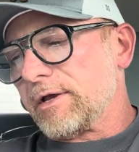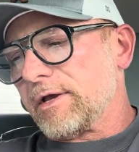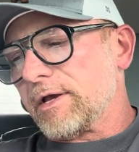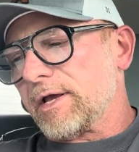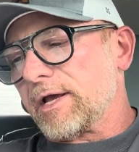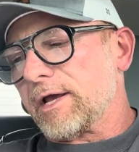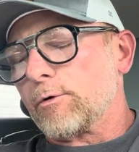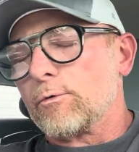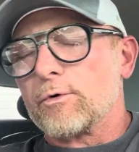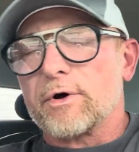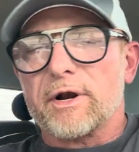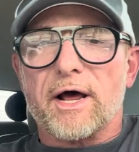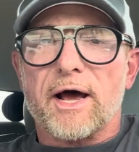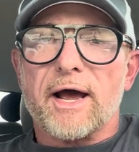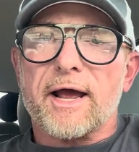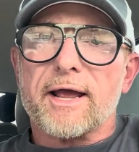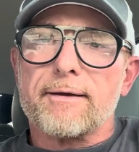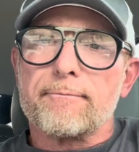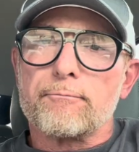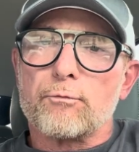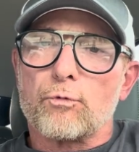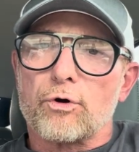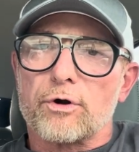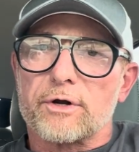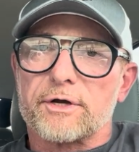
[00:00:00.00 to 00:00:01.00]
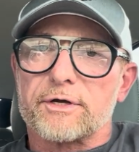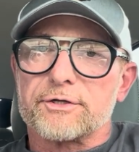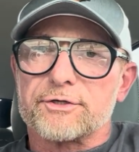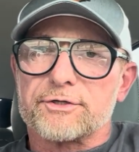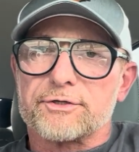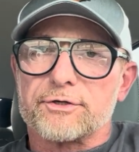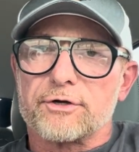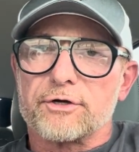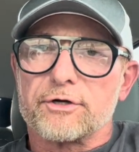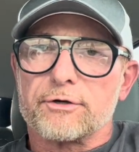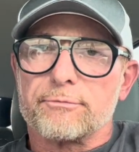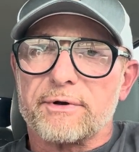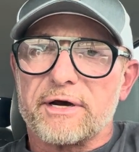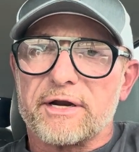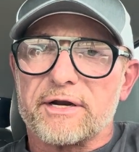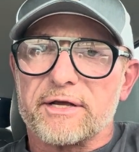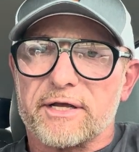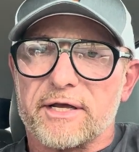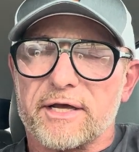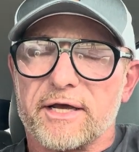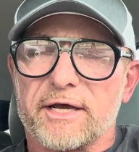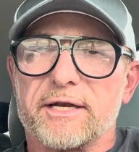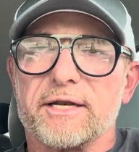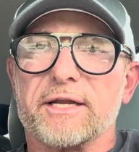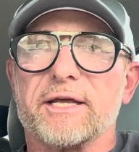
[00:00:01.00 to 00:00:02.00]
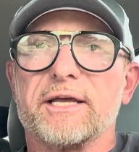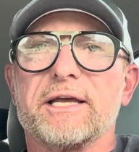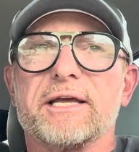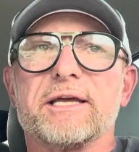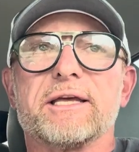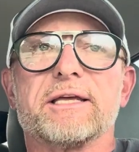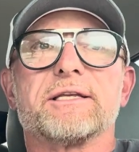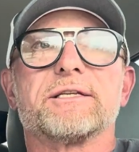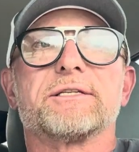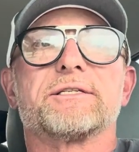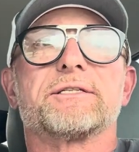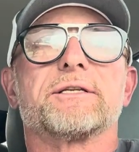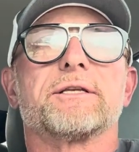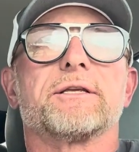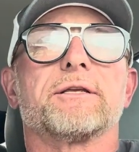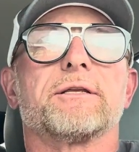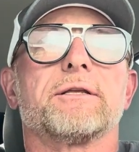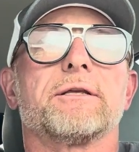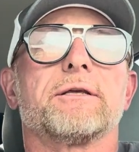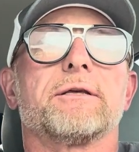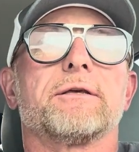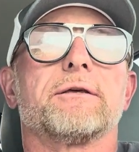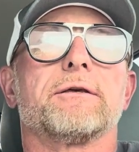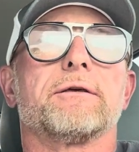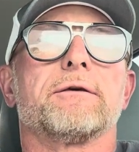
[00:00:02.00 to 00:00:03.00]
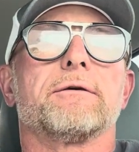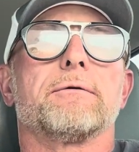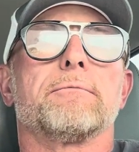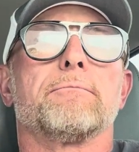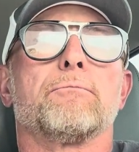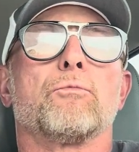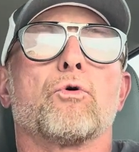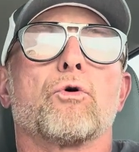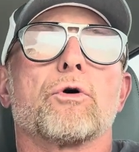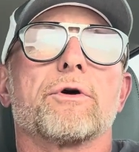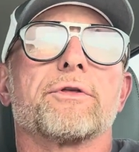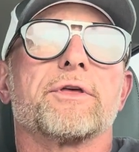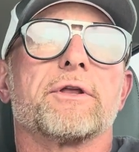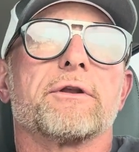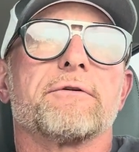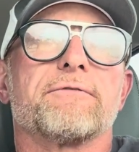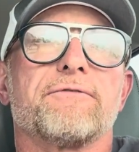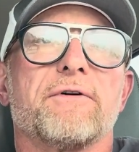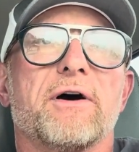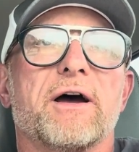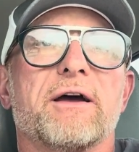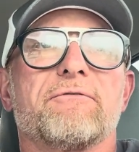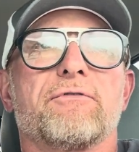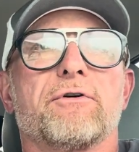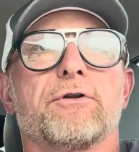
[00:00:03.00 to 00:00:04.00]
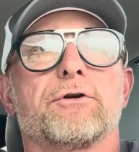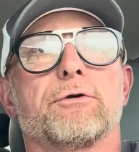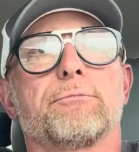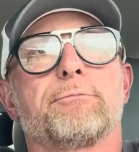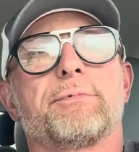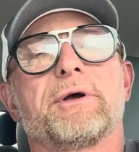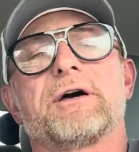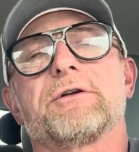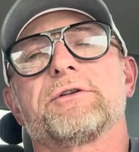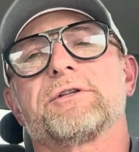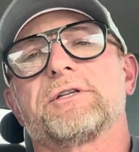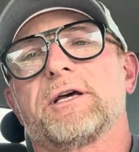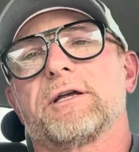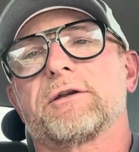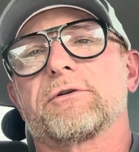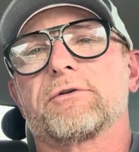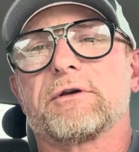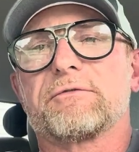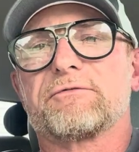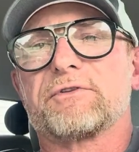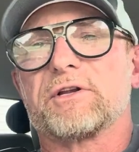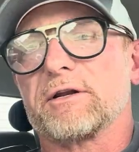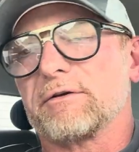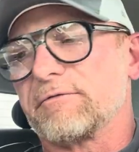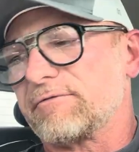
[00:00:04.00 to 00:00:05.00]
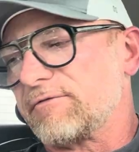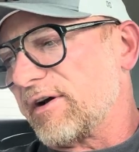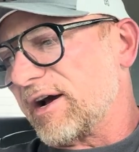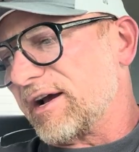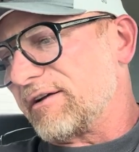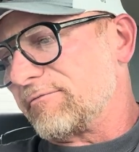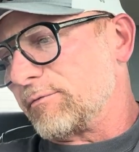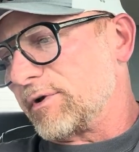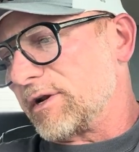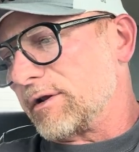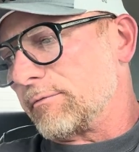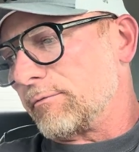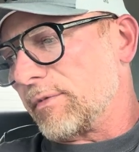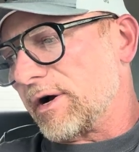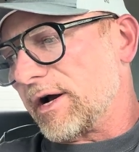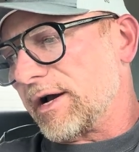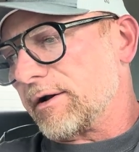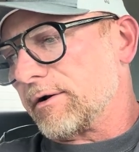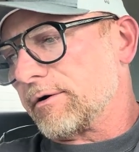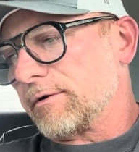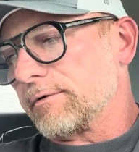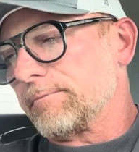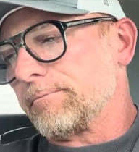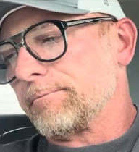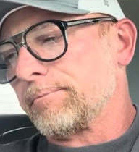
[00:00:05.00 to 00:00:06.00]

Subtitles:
And what I am more concerned about, again, is more than a 500-pound deadlift at a 5-minute mile.